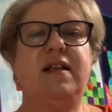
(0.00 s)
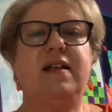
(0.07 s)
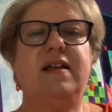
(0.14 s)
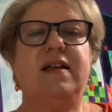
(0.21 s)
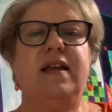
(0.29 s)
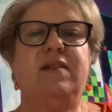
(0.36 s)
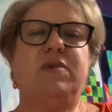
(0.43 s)

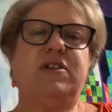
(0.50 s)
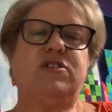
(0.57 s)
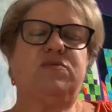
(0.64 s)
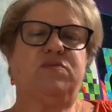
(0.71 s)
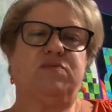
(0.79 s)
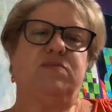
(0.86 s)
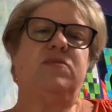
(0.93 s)
which
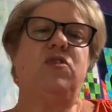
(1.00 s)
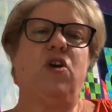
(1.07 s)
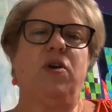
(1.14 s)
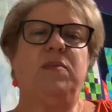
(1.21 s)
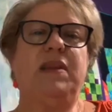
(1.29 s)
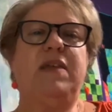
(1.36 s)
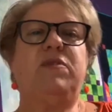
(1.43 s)

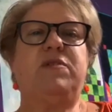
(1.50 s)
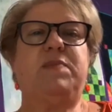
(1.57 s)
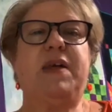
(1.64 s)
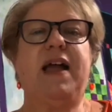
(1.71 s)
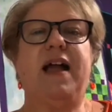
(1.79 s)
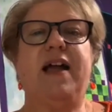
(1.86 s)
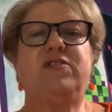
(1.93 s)
normally would be
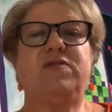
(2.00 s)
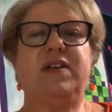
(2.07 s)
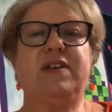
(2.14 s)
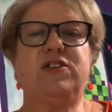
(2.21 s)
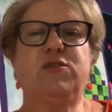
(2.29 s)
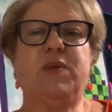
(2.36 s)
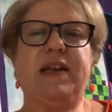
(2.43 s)

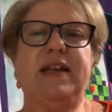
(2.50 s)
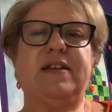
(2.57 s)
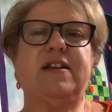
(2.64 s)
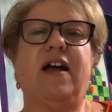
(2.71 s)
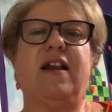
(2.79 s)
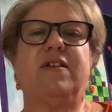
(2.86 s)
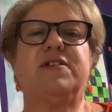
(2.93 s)

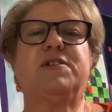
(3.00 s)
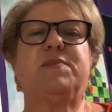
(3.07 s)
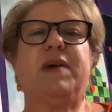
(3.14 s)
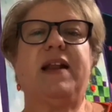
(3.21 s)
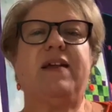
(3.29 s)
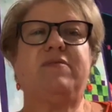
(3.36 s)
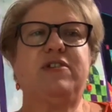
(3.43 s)
$120, but
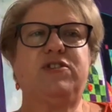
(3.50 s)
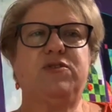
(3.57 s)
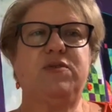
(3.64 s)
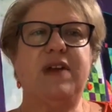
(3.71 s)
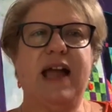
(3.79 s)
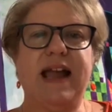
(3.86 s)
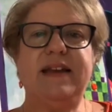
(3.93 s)
I would do
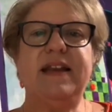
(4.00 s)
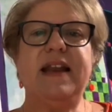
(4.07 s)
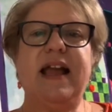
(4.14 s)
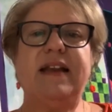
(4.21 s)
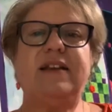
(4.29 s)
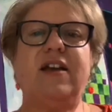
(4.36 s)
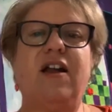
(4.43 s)

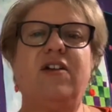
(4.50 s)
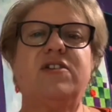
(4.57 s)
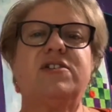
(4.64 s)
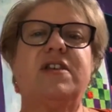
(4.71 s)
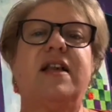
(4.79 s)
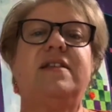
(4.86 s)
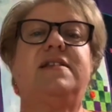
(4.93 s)
$99
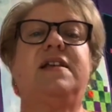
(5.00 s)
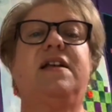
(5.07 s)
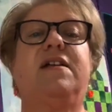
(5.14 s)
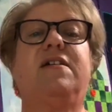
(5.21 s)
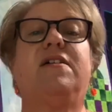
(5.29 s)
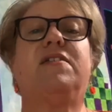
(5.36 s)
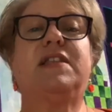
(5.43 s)

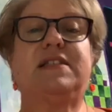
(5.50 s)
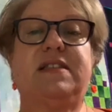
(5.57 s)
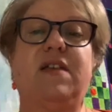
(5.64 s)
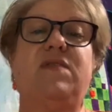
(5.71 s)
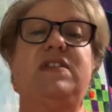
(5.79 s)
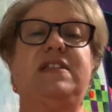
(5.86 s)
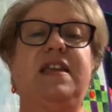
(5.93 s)
until the
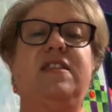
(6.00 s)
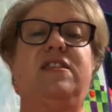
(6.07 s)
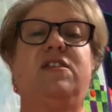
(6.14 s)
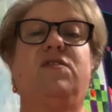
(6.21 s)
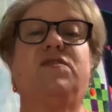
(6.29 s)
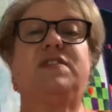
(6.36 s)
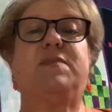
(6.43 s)
17th
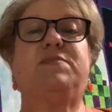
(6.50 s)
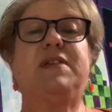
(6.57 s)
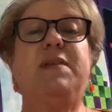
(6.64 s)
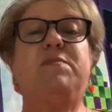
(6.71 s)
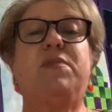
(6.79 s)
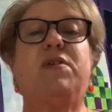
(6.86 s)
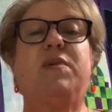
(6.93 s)
of
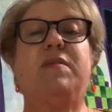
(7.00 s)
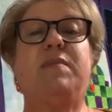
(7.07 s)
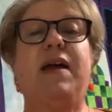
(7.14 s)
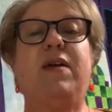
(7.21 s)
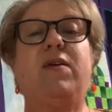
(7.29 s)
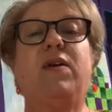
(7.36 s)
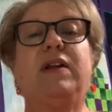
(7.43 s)
September when my
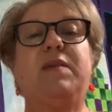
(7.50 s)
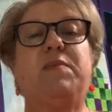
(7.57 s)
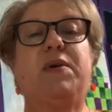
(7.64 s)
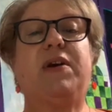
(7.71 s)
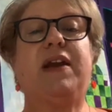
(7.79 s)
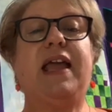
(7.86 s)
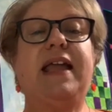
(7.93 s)
early
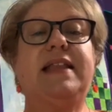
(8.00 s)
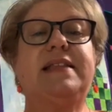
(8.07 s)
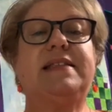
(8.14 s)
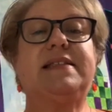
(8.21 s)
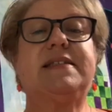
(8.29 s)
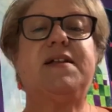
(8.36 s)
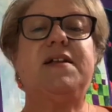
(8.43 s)
bird
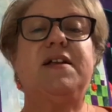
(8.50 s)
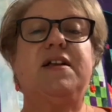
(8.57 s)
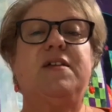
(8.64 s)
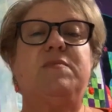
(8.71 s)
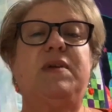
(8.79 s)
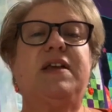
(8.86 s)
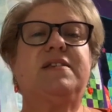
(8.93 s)
ends,
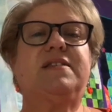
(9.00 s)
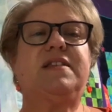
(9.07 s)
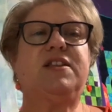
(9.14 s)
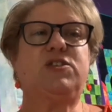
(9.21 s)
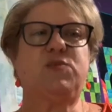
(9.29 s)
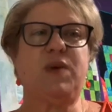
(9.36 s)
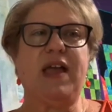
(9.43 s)
because
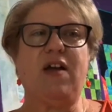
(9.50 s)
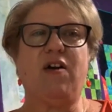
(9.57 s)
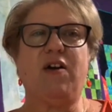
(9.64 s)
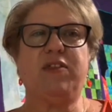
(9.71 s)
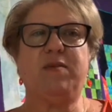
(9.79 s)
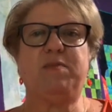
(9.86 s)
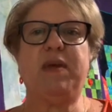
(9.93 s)
this way all
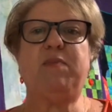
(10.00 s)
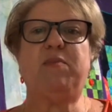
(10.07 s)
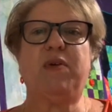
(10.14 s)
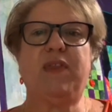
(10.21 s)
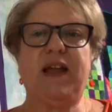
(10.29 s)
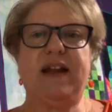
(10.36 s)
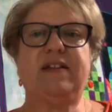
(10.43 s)
the people
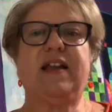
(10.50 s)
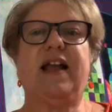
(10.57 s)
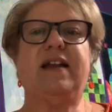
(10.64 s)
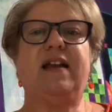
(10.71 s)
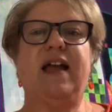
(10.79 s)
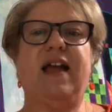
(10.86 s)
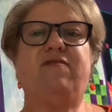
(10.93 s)
that kind
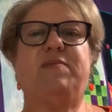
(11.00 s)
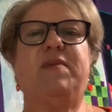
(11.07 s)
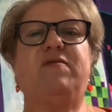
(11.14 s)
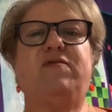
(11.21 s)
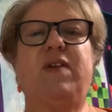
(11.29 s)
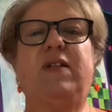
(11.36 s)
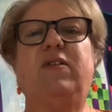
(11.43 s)
of have been
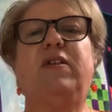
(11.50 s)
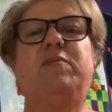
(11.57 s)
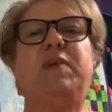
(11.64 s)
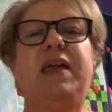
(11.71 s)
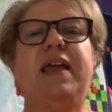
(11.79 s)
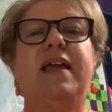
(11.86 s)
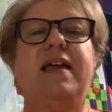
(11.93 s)
following
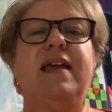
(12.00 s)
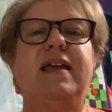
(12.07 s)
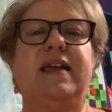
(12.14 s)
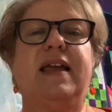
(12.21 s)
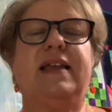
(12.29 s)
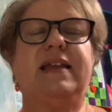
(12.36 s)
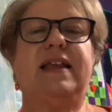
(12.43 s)
me
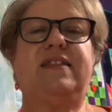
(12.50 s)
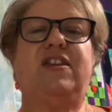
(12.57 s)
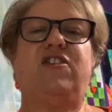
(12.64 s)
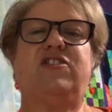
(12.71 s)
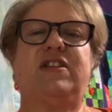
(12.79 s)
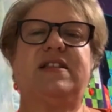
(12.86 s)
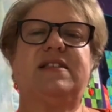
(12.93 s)
can get their
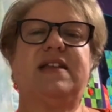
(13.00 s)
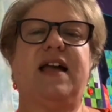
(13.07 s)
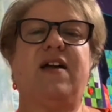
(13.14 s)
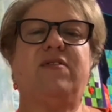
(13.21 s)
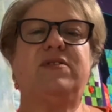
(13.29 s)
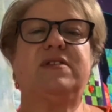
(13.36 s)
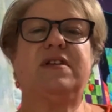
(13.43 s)

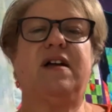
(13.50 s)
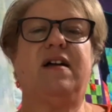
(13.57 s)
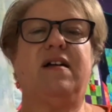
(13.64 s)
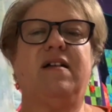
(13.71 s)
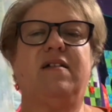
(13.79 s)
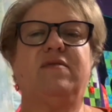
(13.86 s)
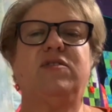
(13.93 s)
discount,
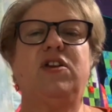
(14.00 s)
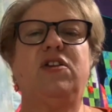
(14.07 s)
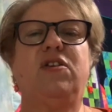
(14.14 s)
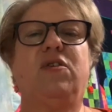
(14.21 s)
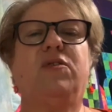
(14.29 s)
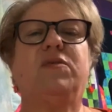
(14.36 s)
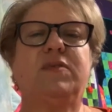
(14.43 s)

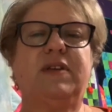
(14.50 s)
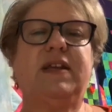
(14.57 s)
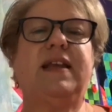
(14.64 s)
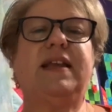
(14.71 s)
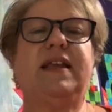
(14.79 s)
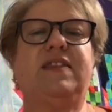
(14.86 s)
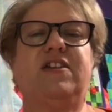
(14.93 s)
can
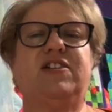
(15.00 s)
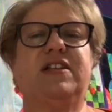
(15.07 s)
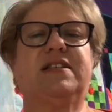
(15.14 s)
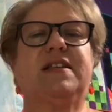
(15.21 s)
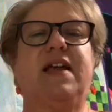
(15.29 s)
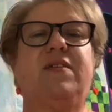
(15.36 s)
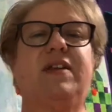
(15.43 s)
get their
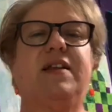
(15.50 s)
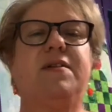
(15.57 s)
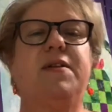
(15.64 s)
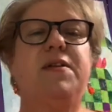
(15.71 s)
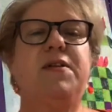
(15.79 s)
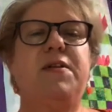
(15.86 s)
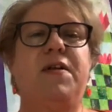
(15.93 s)
discount in.
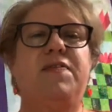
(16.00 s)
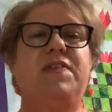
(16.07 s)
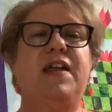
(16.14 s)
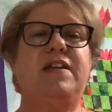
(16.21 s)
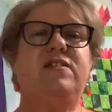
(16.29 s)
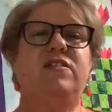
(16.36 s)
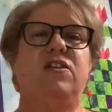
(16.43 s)
And
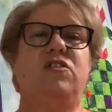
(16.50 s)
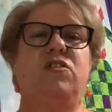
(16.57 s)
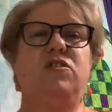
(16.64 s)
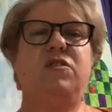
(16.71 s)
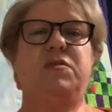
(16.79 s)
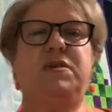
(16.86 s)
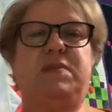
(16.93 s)
then,
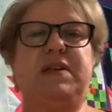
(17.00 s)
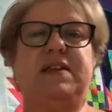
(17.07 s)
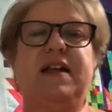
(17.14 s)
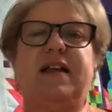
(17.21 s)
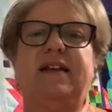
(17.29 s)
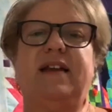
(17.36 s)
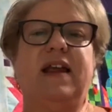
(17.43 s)
you would be
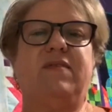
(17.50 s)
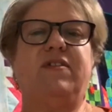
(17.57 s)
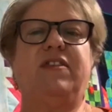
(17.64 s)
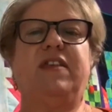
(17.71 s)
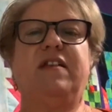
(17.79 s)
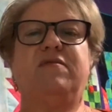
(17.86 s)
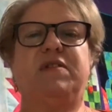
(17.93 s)
done and
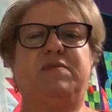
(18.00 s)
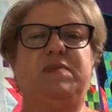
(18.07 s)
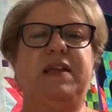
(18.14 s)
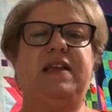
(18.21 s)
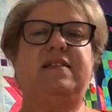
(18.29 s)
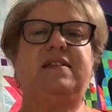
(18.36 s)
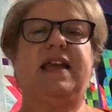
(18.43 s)
everything would
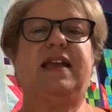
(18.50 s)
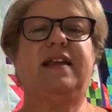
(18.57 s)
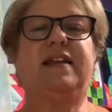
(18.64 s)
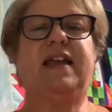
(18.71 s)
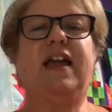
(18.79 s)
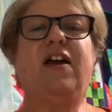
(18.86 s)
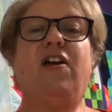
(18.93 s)
be taken
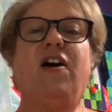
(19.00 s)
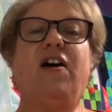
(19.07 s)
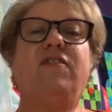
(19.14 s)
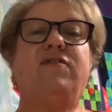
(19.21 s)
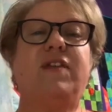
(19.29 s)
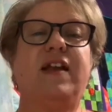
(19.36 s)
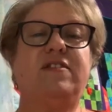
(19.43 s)
care
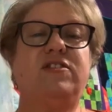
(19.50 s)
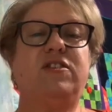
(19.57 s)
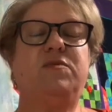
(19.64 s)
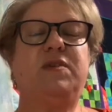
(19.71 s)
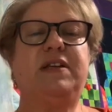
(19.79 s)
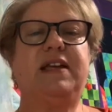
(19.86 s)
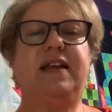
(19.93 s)
of and you
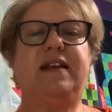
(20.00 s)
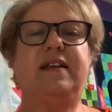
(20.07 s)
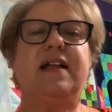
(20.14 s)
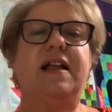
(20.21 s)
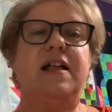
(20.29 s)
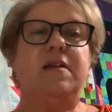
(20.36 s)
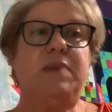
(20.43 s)
would get it.
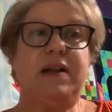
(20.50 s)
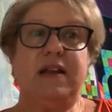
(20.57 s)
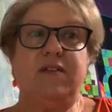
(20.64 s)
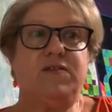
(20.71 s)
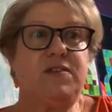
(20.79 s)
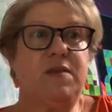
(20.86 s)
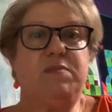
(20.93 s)
But if
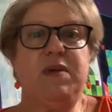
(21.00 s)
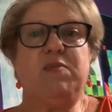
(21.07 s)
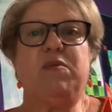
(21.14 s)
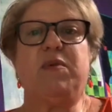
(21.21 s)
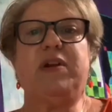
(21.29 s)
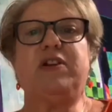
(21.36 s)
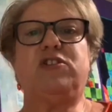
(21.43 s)
some people
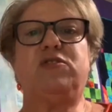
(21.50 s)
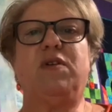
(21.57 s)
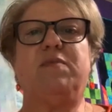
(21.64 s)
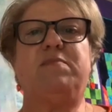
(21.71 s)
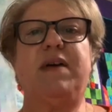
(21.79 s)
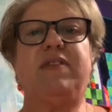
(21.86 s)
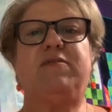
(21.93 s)
want to do a
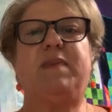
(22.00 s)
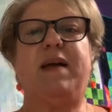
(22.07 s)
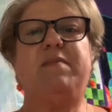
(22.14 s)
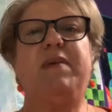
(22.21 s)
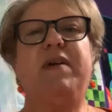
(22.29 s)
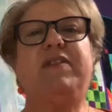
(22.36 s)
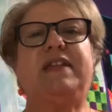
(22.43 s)
month by
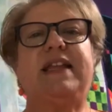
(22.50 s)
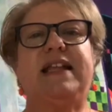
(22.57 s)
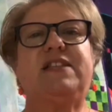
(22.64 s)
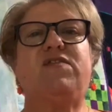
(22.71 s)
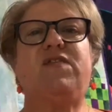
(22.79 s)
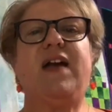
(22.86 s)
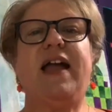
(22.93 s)
month, that's
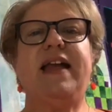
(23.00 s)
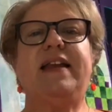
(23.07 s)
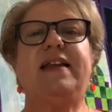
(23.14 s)
fine.